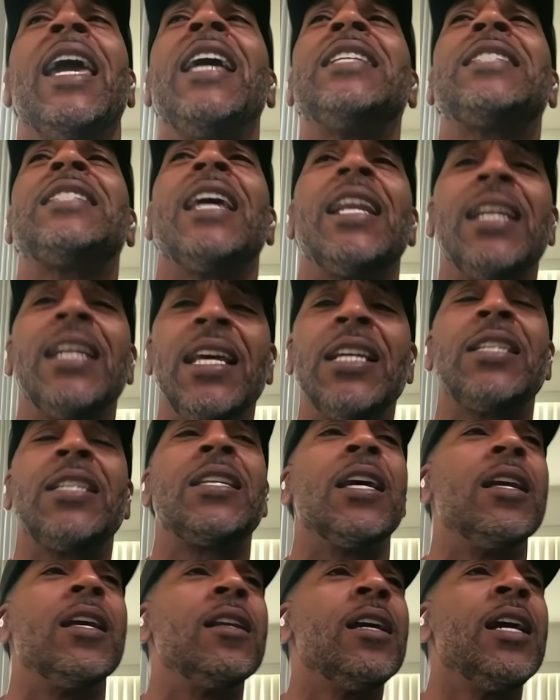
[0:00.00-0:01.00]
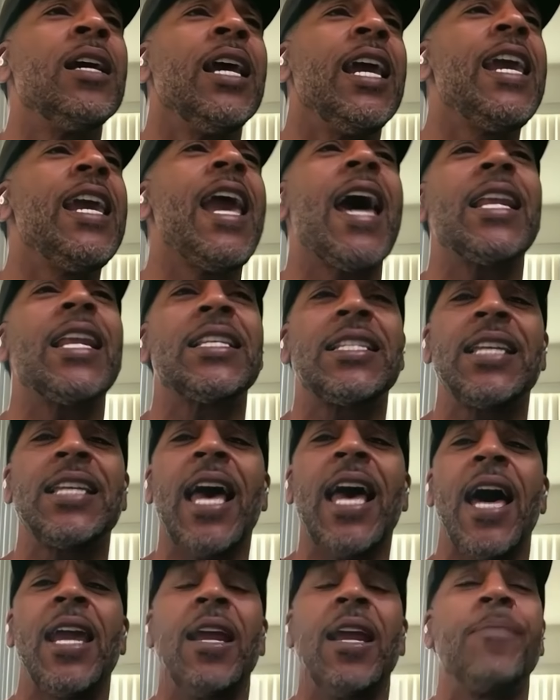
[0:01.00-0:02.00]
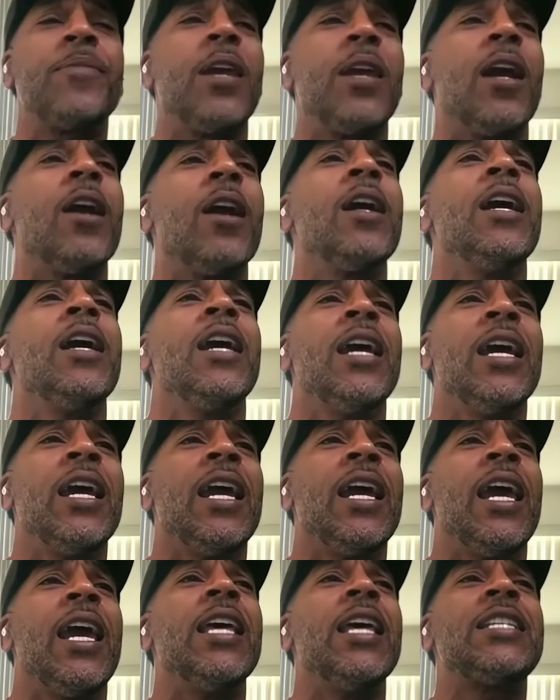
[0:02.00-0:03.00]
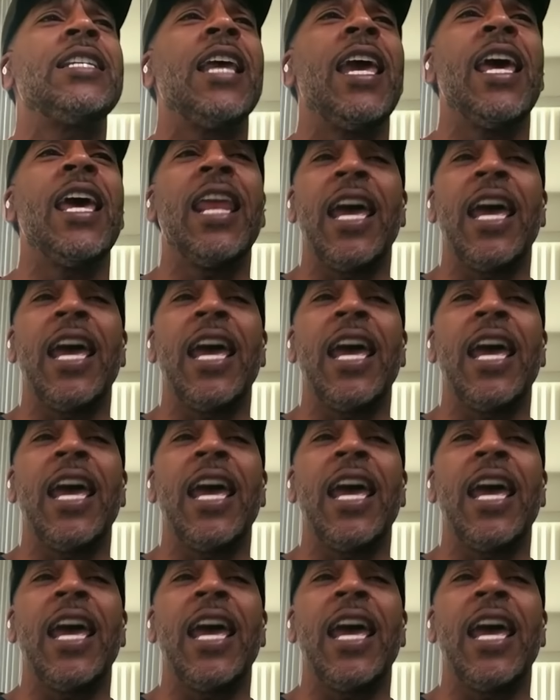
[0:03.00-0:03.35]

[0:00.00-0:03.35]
He said, listen, he had a sign up there. And it